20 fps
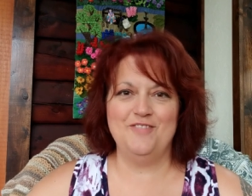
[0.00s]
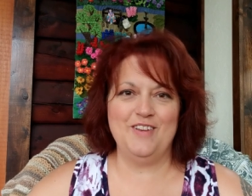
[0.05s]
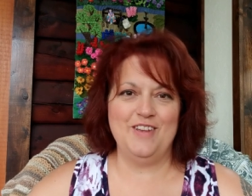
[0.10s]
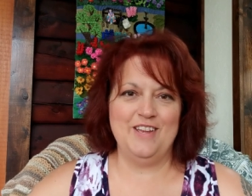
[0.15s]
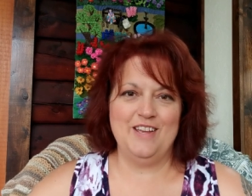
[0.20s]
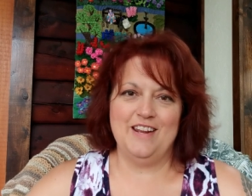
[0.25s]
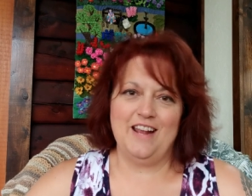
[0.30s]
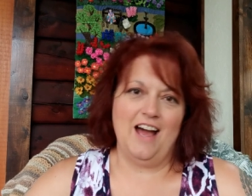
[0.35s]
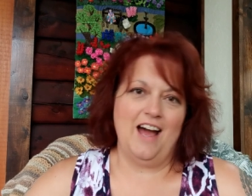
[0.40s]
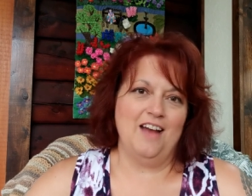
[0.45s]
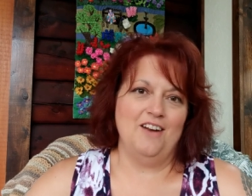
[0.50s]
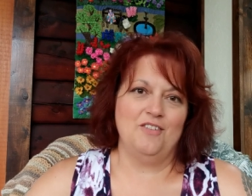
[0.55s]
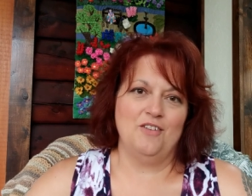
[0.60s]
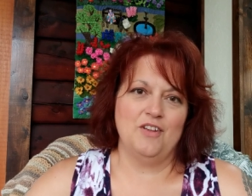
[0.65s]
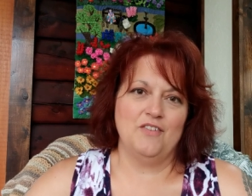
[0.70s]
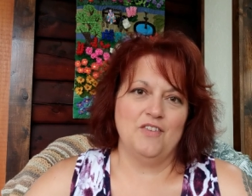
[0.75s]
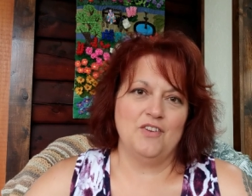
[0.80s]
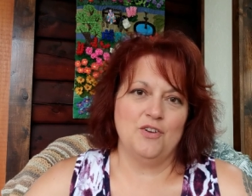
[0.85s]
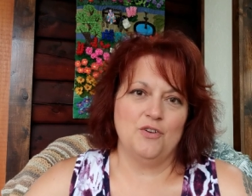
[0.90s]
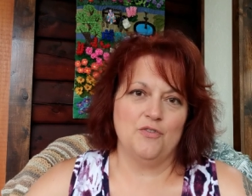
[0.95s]
feed. I don't
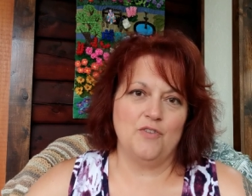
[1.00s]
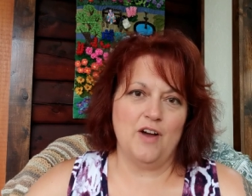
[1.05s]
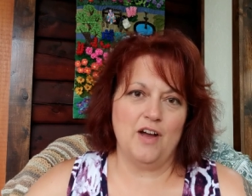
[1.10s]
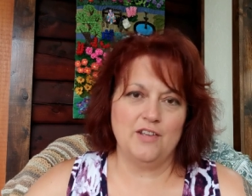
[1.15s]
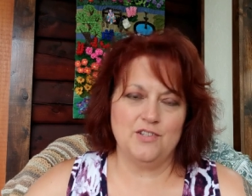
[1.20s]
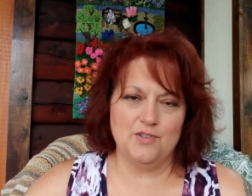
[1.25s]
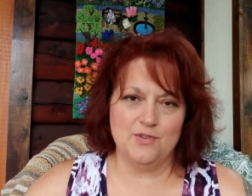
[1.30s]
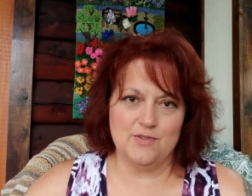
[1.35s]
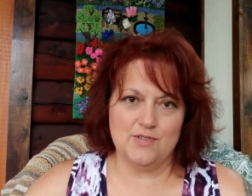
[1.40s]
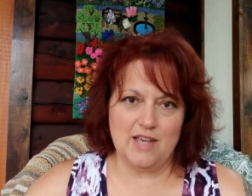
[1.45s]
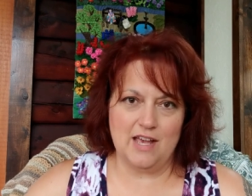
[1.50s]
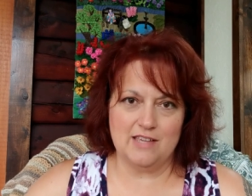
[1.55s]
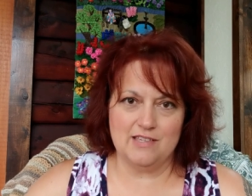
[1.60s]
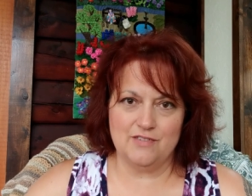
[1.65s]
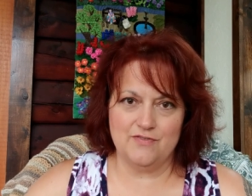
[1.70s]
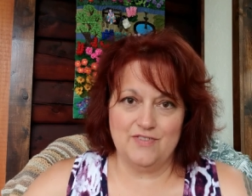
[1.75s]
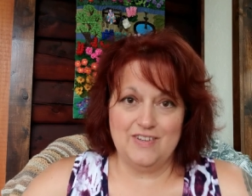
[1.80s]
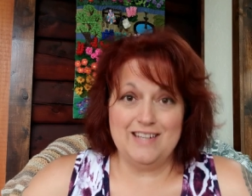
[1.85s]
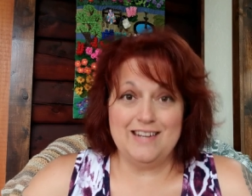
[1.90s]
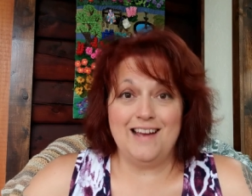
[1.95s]
even know if iTunes has
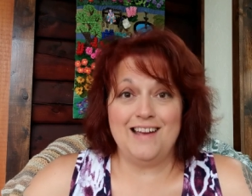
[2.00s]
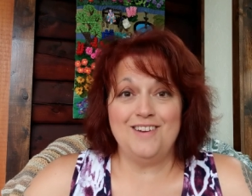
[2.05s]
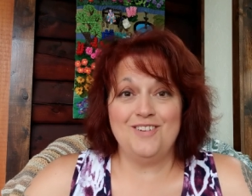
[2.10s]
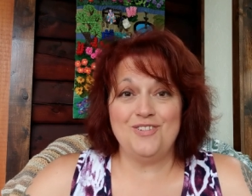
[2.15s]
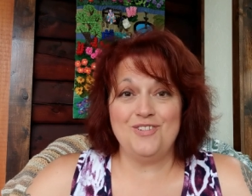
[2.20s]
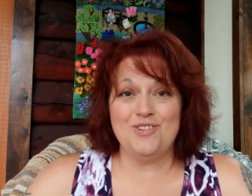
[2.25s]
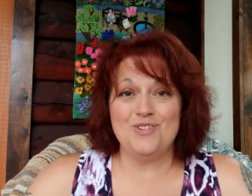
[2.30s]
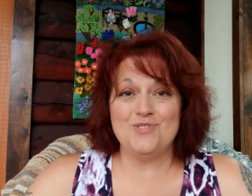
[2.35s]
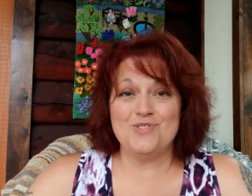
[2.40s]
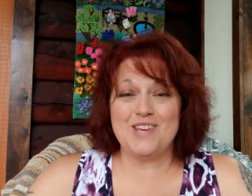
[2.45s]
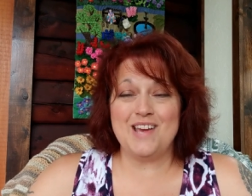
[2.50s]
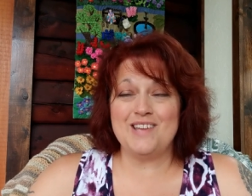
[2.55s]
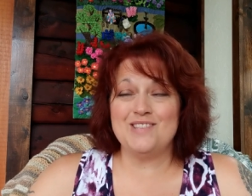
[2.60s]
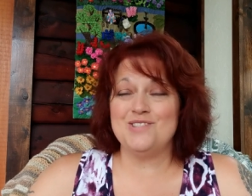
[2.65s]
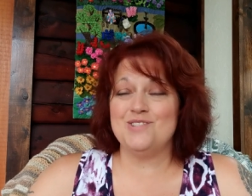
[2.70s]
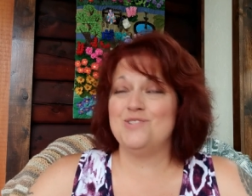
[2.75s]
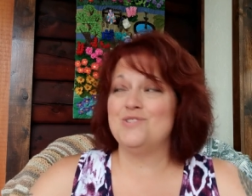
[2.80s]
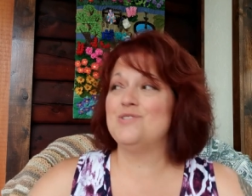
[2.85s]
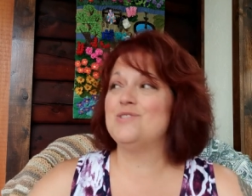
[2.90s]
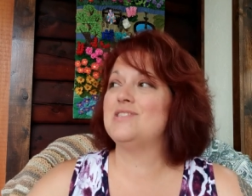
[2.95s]
a feed. I don't use
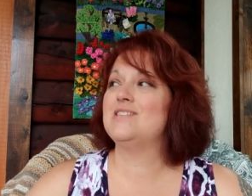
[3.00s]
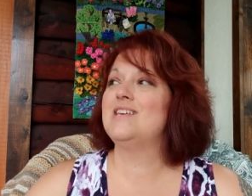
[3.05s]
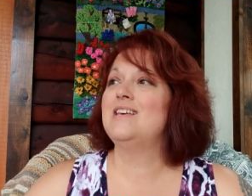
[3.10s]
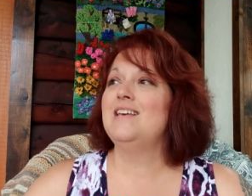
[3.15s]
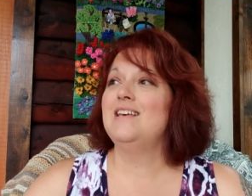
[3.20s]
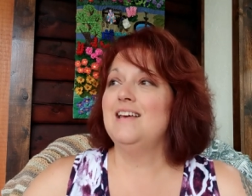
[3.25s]
iTunes.